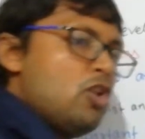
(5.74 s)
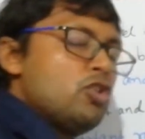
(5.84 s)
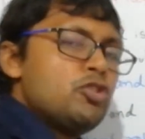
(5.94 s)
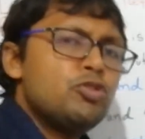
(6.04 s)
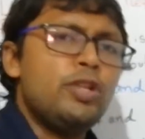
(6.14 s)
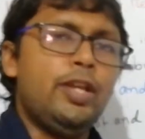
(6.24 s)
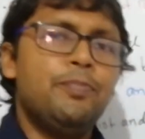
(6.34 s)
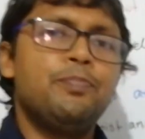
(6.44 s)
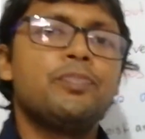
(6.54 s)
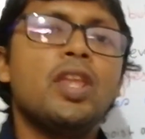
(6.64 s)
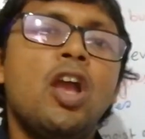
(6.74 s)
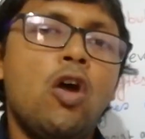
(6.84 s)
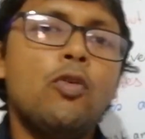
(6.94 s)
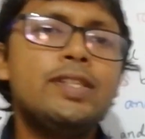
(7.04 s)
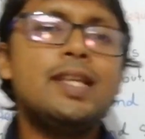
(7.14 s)
Today
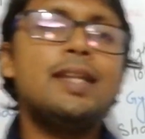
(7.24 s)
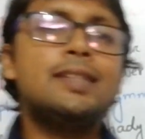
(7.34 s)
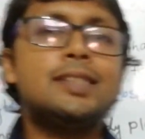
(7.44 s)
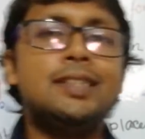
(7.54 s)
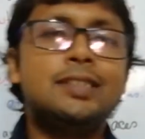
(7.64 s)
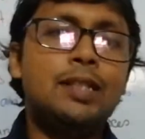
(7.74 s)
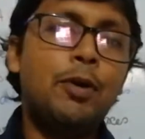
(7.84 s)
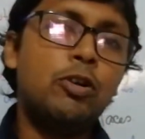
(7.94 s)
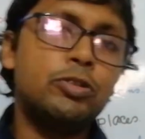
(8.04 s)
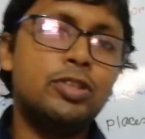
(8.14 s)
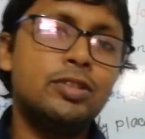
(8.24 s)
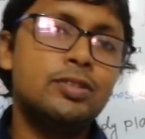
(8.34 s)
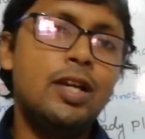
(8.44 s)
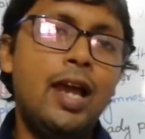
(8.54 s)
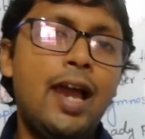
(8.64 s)
we shall discuss about
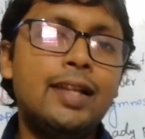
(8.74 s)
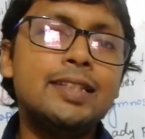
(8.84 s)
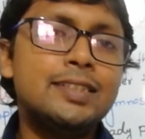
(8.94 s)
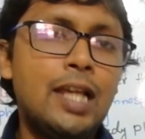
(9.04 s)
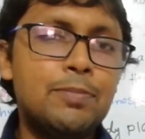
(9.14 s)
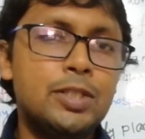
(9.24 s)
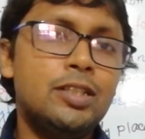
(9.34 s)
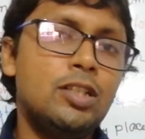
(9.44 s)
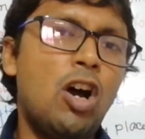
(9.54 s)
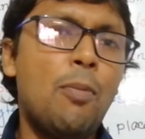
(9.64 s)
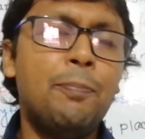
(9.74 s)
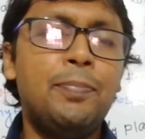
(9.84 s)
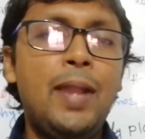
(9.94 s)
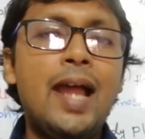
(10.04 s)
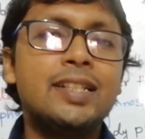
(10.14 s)
another chapter of
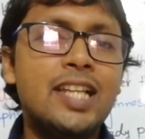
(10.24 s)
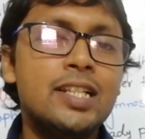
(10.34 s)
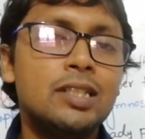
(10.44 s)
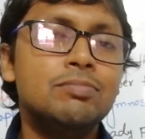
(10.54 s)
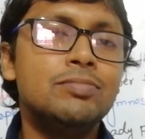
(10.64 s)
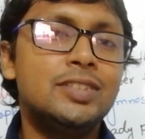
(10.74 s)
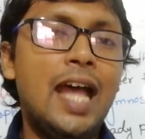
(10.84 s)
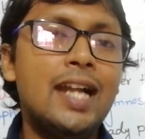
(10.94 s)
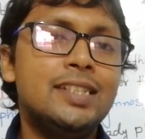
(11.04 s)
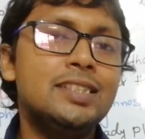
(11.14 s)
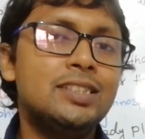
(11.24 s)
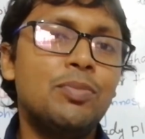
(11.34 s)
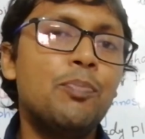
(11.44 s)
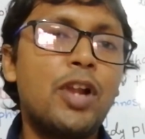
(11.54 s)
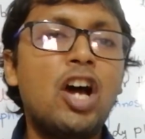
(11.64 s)
plant kingdom, that is
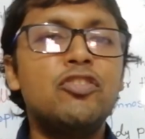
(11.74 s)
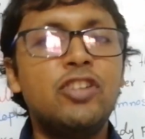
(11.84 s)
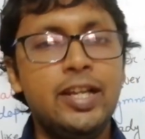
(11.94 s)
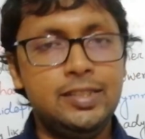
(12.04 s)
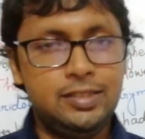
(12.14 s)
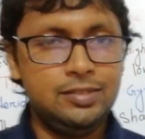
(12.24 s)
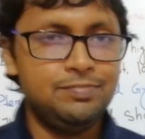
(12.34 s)
Bryophytes.